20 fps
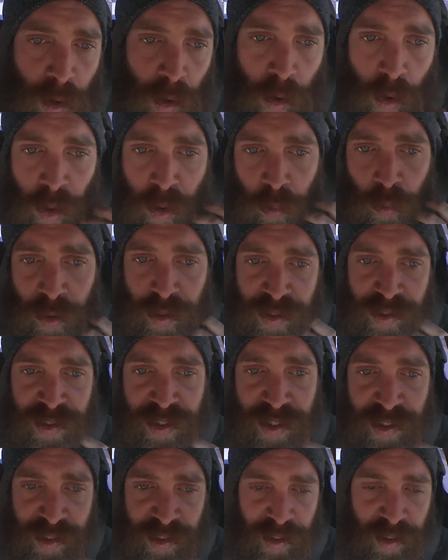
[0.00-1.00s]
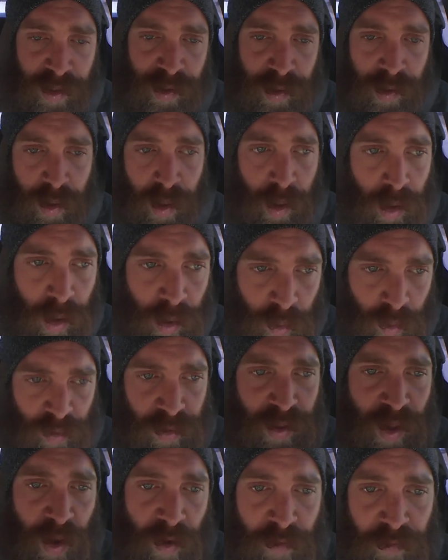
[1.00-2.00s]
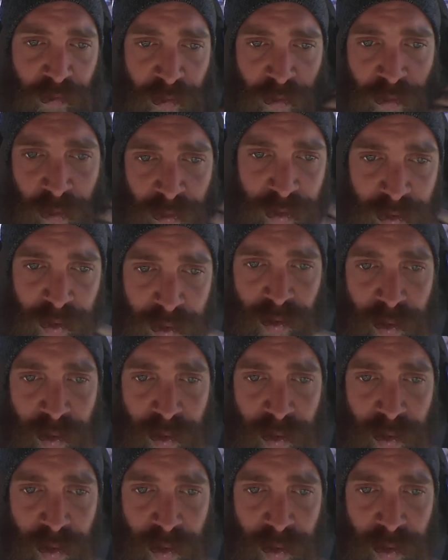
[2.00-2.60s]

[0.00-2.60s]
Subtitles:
Only 1 season without fruit,